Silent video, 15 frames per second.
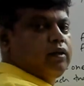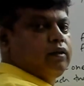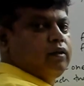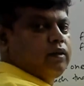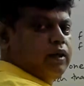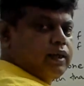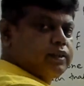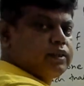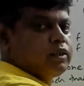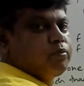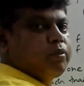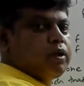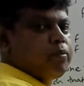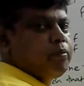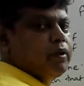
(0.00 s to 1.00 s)
X is
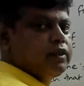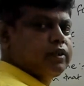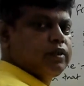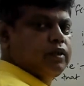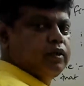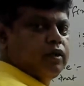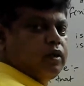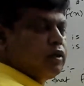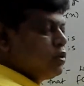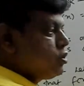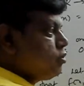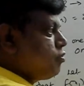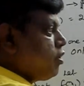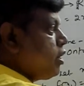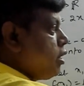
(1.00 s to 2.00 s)
pre-image. So
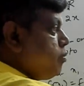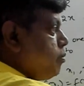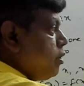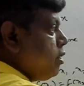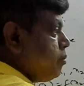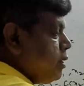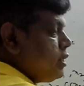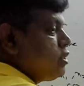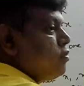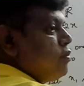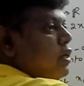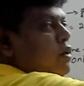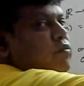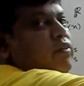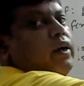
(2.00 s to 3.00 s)
for every image, we
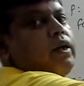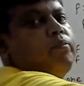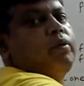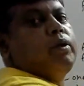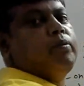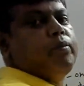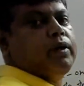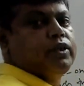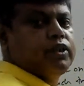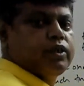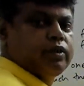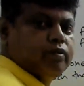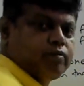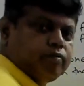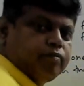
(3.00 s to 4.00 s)
can find a pre-image.
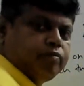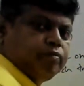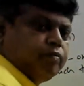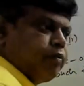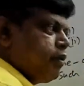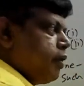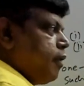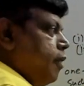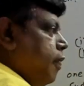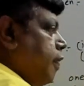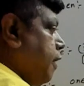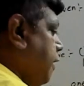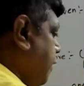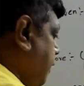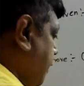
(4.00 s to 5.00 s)

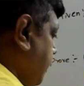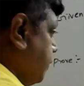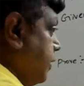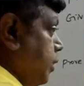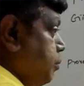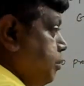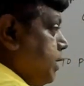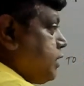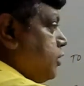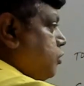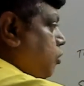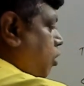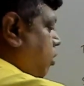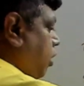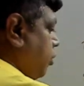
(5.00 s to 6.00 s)
That makes it
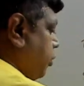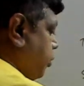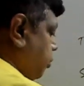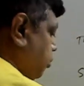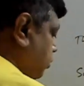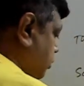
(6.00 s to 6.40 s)
onto.